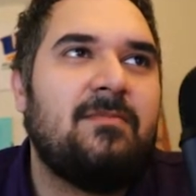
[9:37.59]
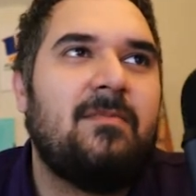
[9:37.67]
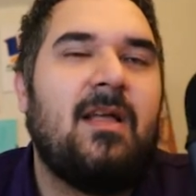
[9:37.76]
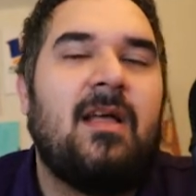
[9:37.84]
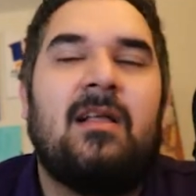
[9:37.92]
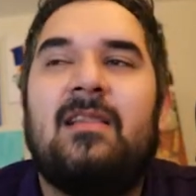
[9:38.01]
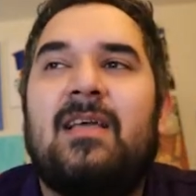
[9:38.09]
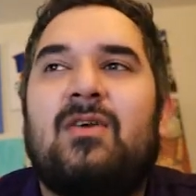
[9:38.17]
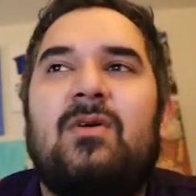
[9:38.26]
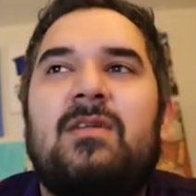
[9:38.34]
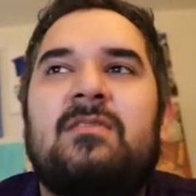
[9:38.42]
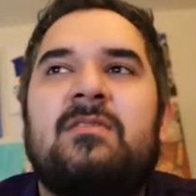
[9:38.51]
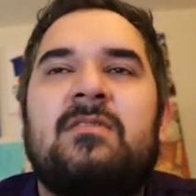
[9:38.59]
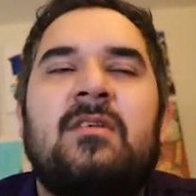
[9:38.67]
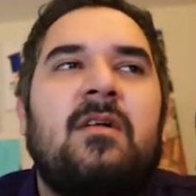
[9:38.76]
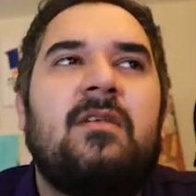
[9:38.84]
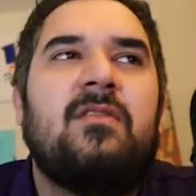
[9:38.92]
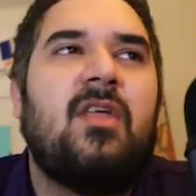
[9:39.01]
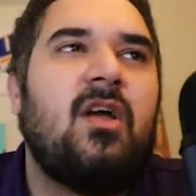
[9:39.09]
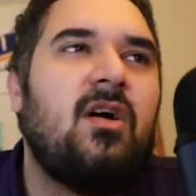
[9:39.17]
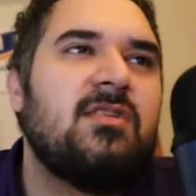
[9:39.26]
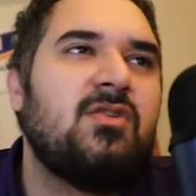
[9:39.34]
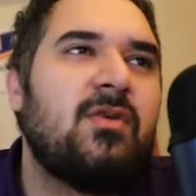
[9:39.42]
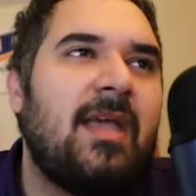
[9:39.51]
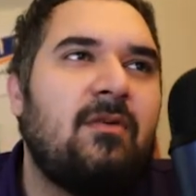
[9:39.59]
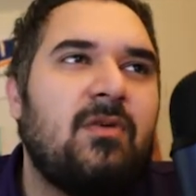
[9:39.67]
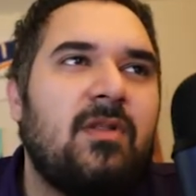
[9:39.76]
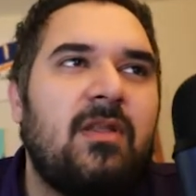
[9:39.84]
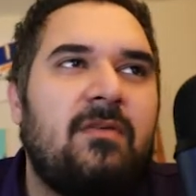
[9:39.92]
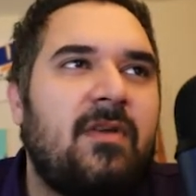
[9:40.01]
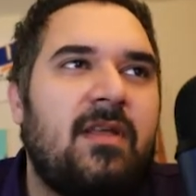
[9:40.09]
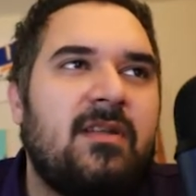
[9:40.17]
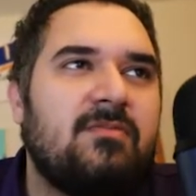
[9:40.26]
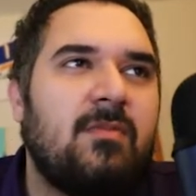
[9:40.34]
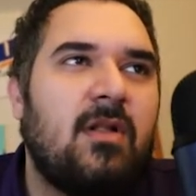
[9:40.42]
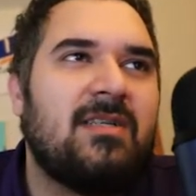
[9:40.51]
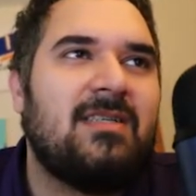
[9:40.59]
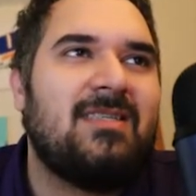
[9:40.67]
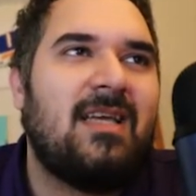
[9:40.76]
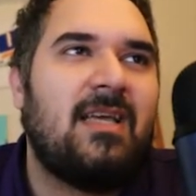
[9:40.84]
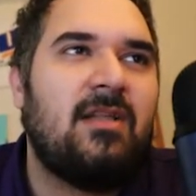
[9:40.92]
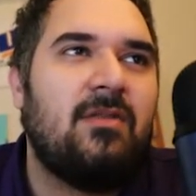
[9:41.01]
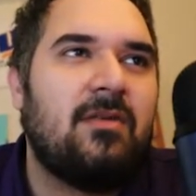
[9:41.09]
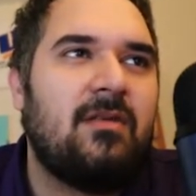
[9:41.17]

Liquids, they also can't really fit in a smaller container.